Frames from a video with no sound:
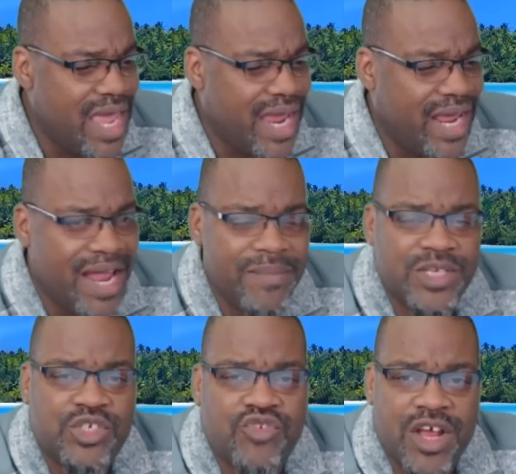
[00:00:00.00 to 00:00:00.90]
And I'm an
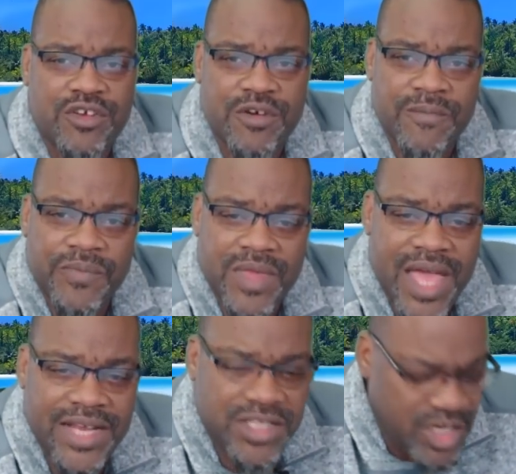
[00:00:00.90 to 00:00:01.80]
instructor.
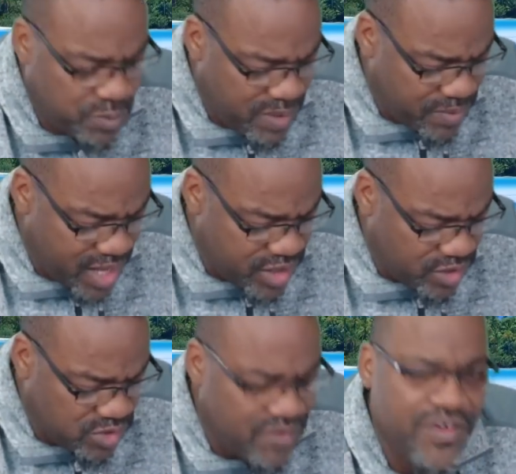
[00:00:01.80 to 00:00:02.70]
I teach people how to
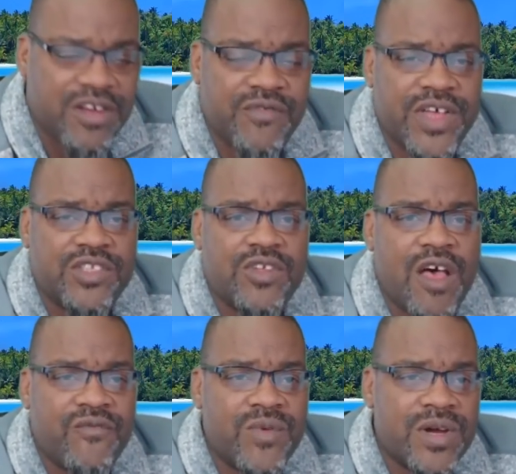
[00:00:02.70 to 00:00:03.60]
use the VectorVest
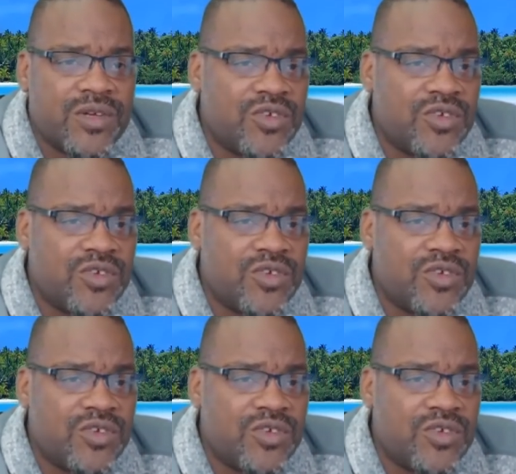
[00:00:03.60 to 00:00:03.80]
software.